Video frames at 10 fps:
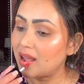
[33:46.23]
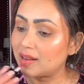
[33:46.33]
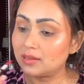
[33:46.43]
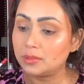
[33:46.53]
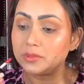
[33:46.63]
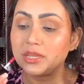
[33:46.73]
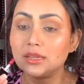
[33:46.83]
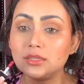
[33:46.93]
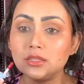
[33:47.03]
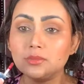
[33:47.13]
lip
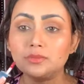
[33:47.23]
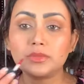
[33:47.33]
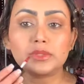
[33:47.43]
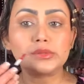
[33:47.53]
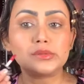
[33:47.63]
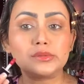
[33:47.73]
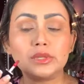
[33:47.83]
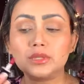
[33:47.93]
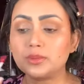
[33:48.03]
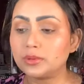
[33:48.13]
tint. So
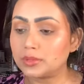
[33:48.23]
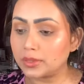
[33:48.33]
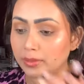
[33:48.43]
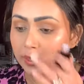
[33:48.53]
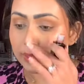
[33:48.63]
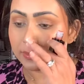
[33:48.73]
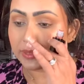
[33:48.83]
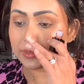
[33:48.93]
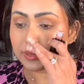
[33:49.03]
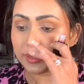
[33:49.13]
that's why I was like, okay, let me
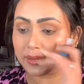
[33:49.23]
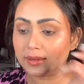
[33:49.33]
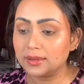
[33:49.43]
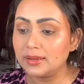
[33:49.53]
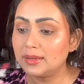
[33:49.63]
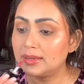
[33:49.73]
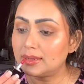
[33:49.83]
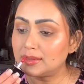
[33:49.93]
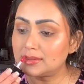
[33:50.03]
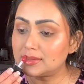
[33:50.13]
try it
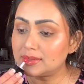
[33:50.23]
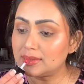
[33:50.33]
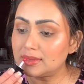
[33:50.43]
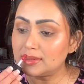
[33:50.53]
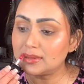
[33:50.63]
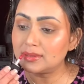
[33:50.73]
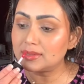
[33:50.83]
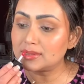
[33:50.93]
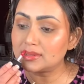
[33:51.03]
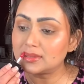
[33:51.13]
and see how
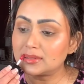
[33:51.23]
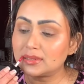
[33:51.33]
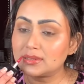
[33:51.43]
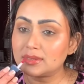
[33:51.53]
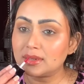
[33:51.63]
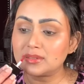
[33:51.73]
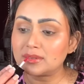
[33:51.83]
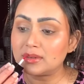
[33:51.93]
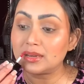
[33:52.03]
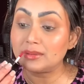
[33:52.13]
this is because it's
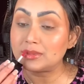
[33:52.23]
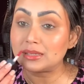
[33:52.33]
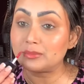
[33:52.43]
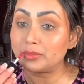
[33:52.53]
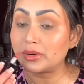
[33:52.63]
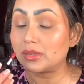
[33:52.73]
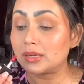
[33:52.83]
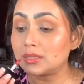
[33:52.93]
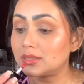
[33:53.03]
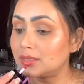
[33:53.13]
a hyped up
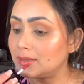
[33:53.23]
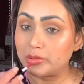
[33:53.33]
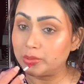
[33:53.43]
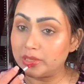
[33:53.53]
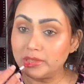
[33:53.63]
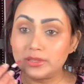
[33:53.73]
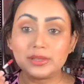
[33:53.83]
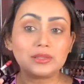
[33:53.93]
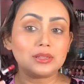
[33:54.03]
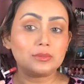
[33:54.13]
product. I was wanting to
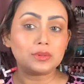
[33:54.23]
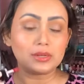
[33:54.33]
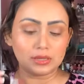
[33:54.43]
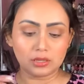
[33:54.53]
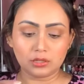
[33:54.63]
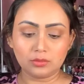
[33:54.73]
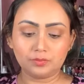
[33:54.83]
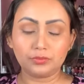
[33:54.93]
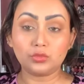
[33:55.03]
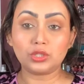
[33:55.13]
get the lip liner,
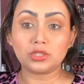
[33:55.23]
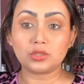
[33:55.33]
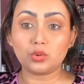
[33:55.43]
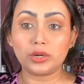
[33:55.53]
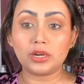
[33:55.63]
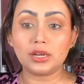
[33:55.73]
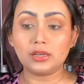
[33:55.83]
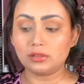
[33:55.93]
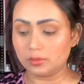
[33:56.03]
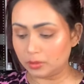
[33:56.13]
which is square kind of
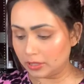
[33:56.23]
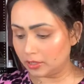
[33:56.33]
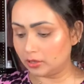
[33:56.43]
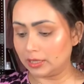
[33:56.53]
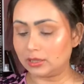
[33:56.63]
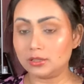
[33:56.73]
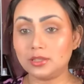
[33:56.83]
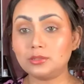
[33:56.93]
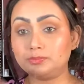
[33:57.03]
lip liner like this.